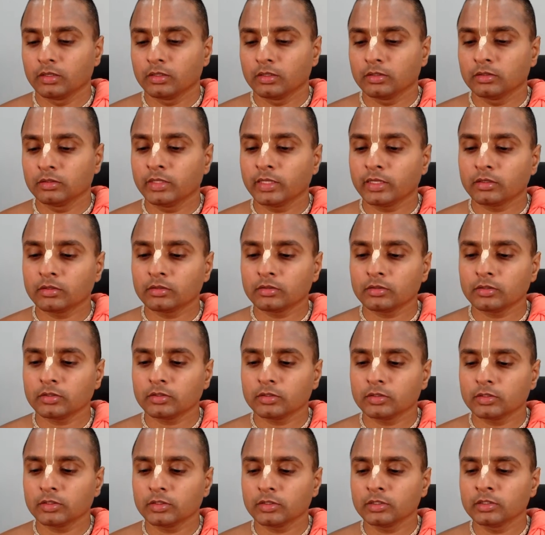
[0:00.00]
then
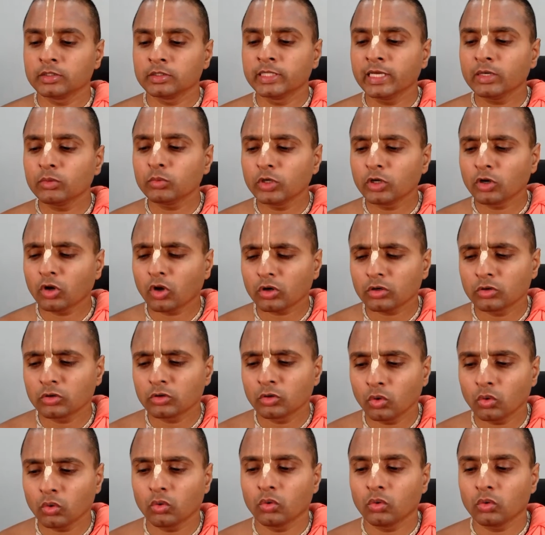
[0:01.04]
they will not
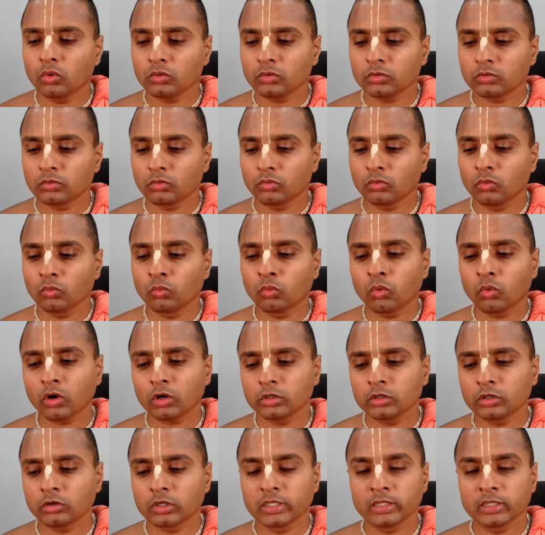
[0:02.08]
know what
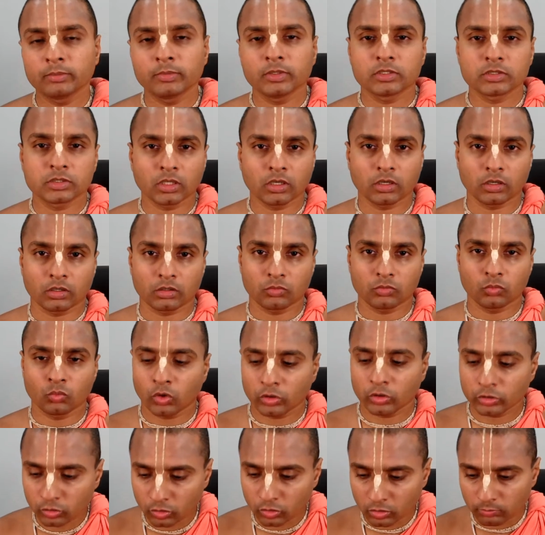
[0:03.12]
your limits are, what
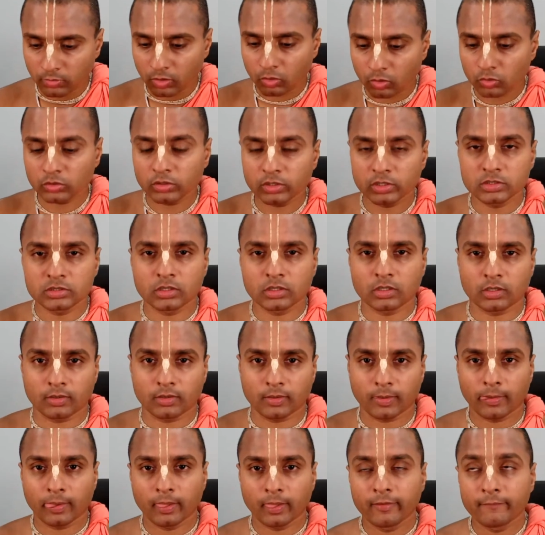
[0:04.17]
your boundaries are.
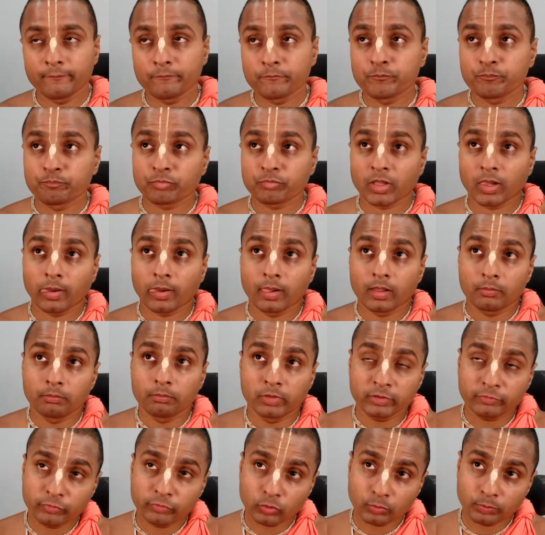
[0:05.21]
But
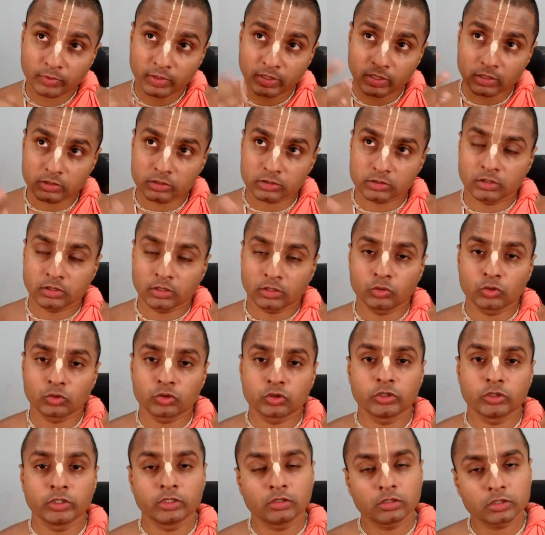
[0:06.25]
if you preach that you should
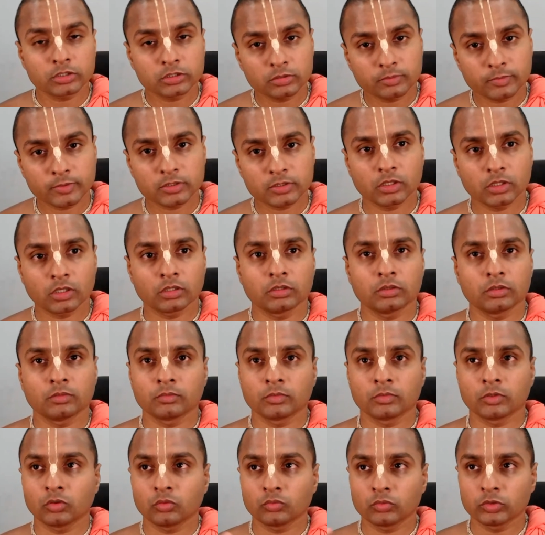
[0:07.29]
eat Krishna
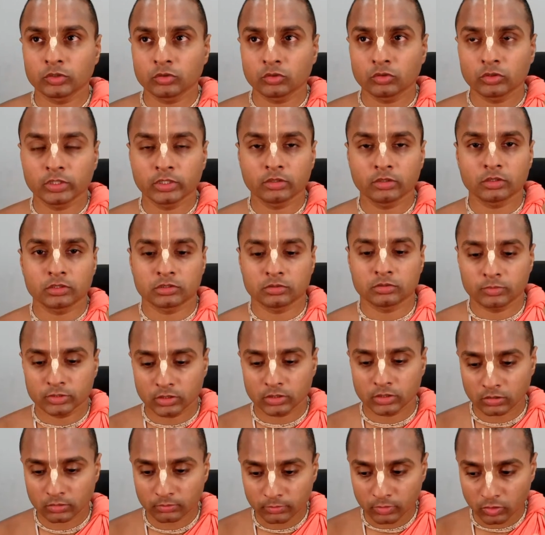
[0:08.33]
Prasadam, we only eat Krishna
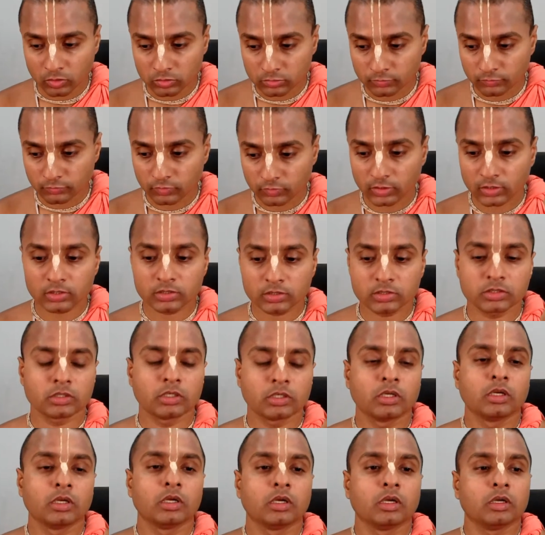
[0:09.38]
Prasadam because of this,
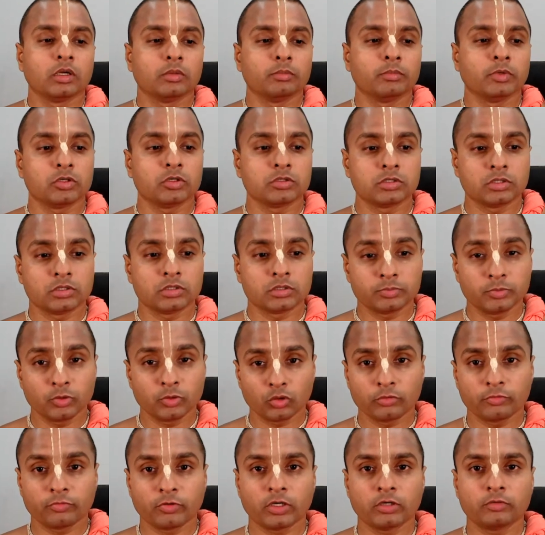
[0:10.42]
because it is
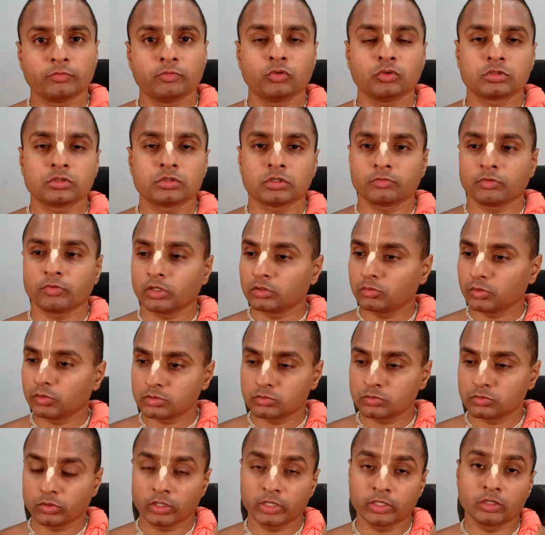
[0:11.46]
purified foodstuff, otherwise
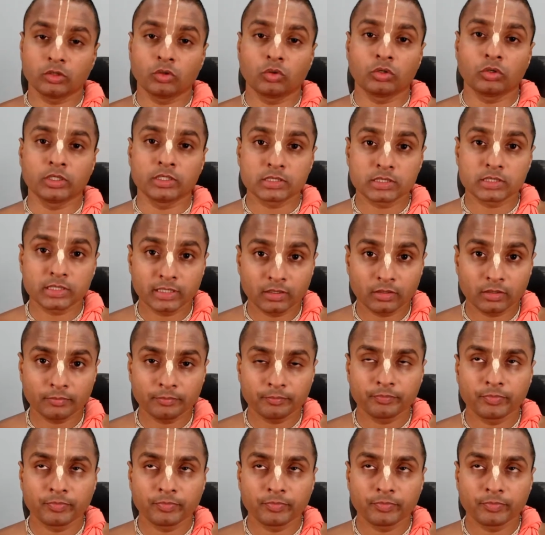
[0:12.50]
we're eating only sin.